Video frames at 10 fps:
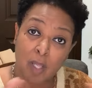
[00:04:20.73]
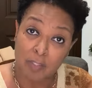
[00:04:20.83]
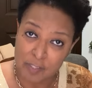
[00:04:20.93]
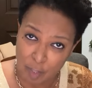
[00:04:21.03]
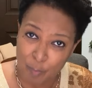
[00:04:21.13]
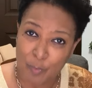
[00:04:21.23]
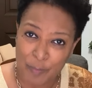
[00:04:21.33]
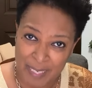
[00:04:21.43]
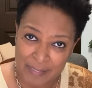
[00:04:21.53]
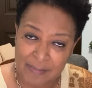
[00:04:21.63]

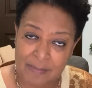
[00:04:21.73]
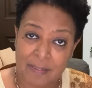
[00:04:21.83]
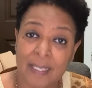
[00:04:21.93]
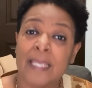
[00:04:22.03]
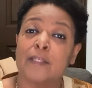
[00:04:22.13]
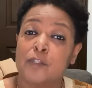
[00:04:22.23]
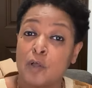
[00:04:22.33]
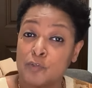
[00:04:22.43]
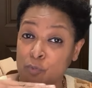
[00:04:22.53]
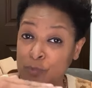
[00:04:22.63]
ensemble-based, and it's
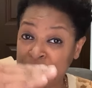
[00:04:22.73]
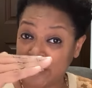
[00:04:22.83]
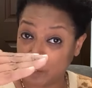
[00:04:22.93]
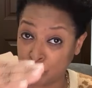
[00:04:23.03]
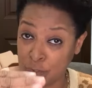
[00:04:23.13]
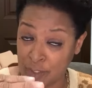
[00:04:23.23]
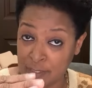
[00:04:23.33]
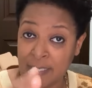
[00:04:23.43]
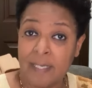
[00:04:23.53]
also tiered